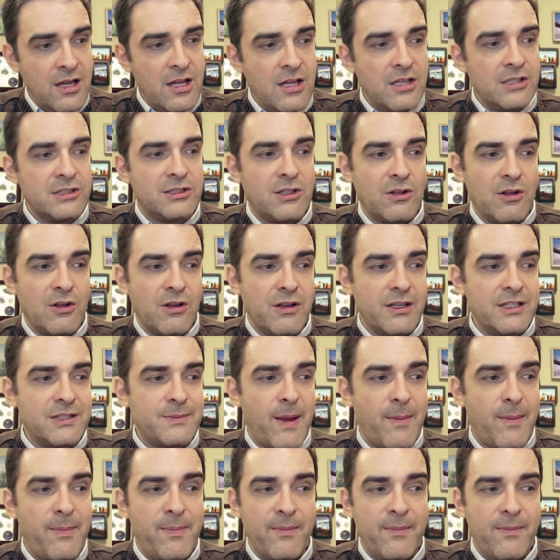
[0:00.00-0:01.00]
So long as
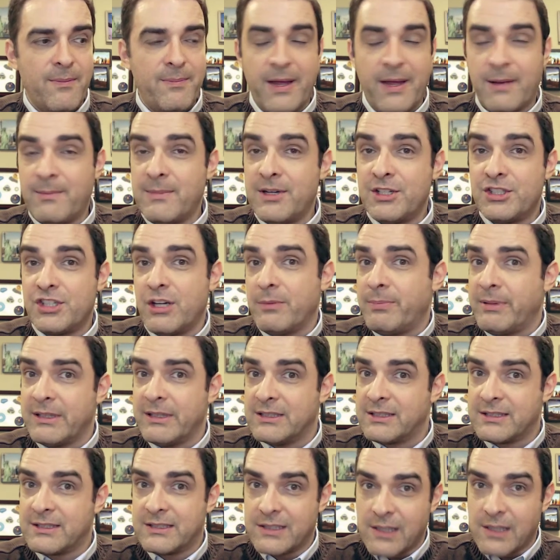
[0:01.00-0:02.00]
my penmanship is
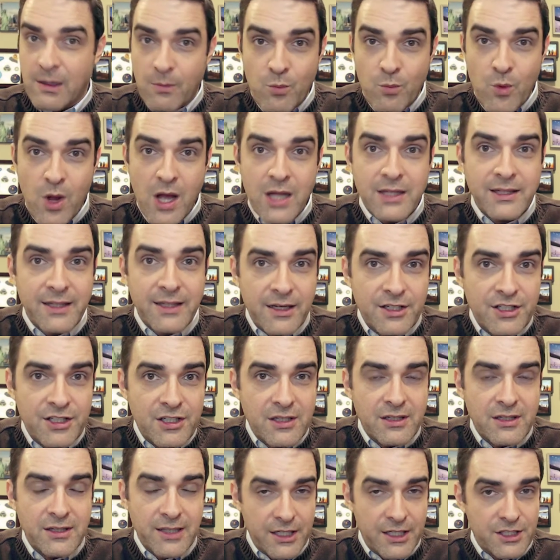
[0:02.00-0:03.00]
somewhat leg
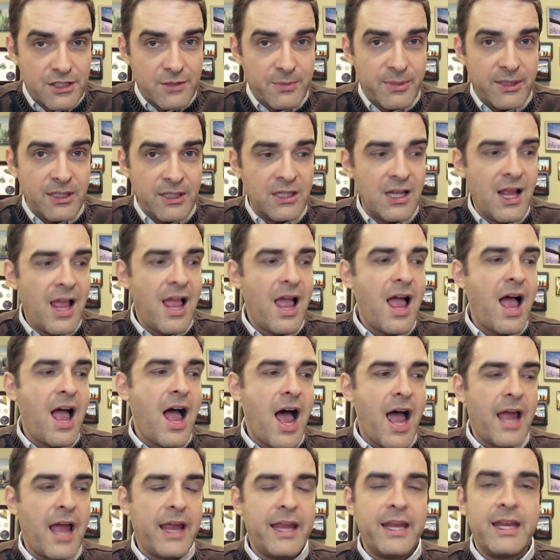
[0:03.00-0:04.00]
legible,
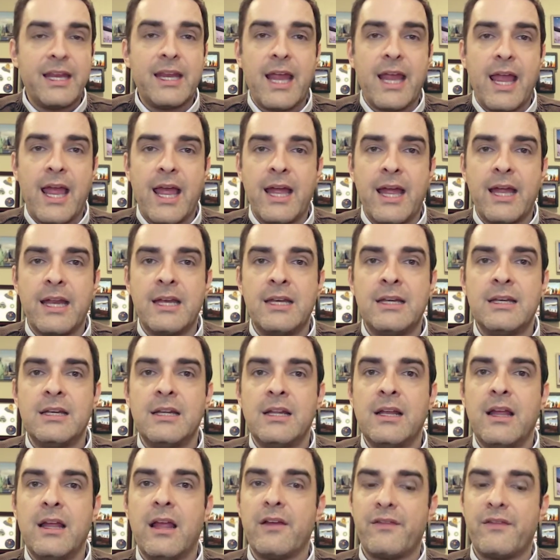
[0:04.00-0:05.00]
I can,
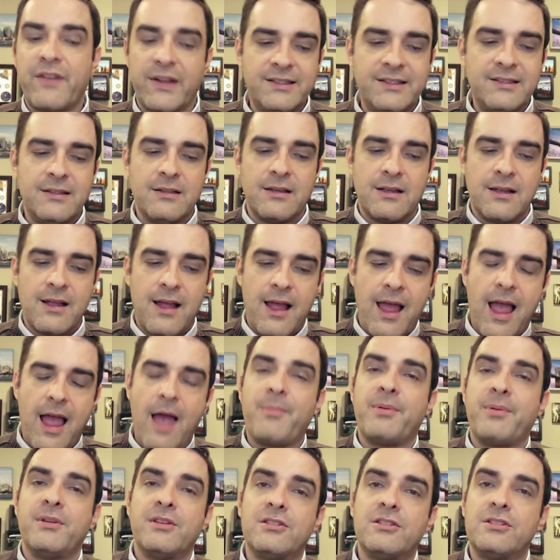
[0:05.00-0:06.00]
if I
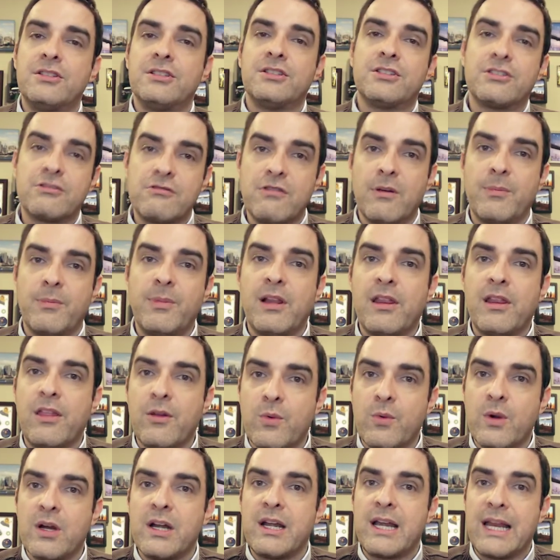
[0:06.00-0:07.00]
happen to scribble the
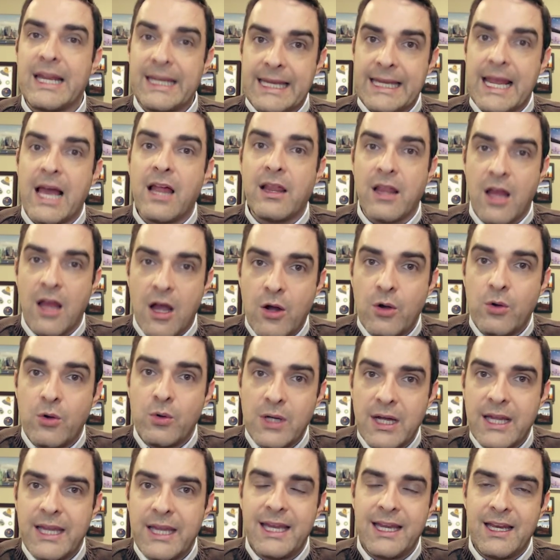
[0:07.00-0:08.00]
word
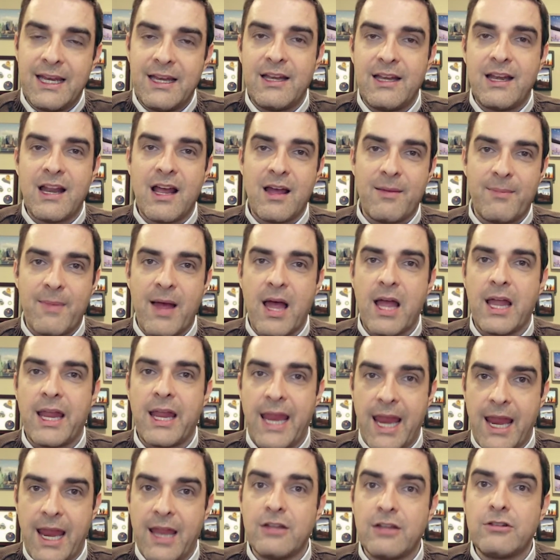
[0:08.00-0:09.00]
yellow in my
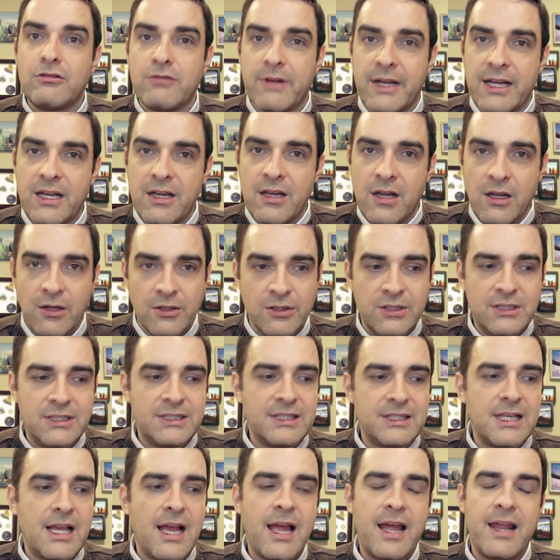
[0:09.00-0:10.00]
handwritten notes,
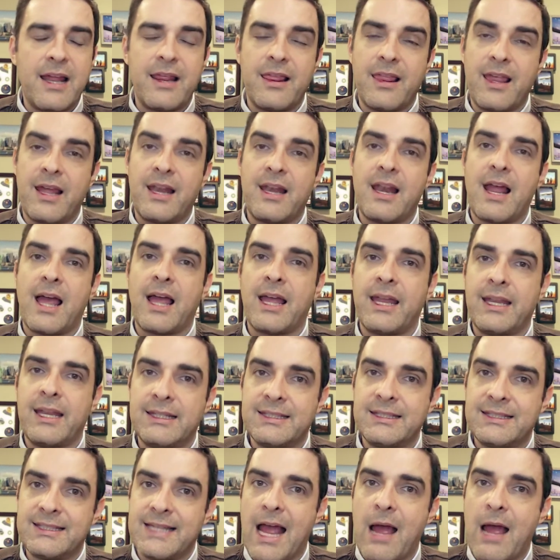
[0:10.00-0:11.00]
and then I
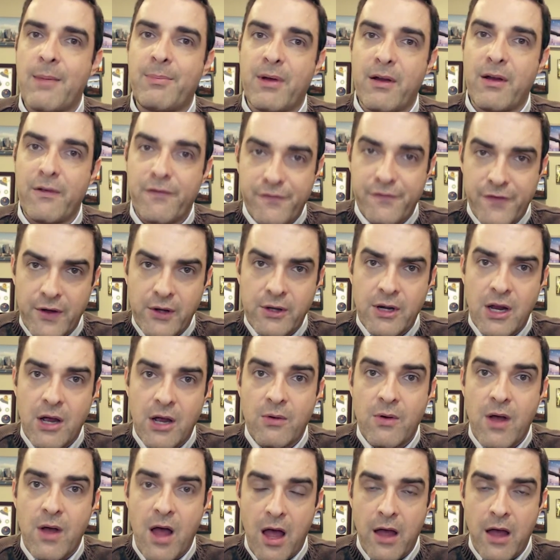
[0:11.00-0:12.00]
snap a
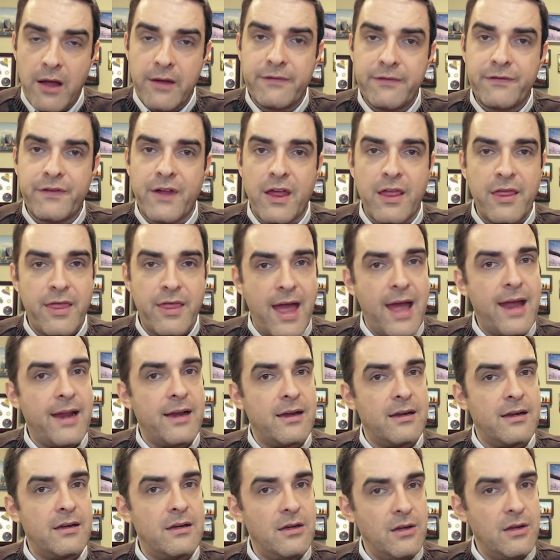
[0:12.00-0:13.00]
photo of that
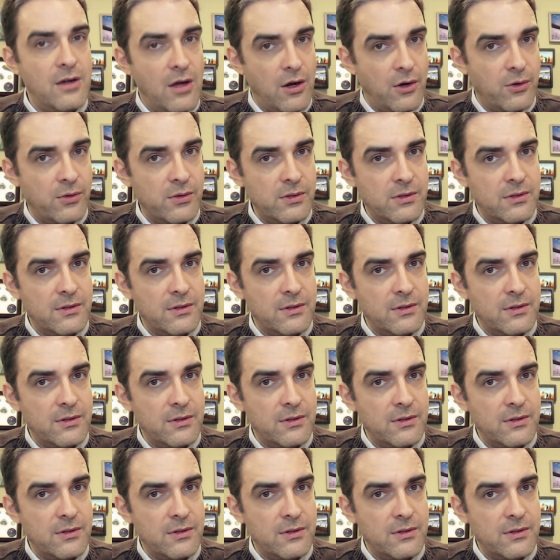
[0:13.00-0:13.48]
note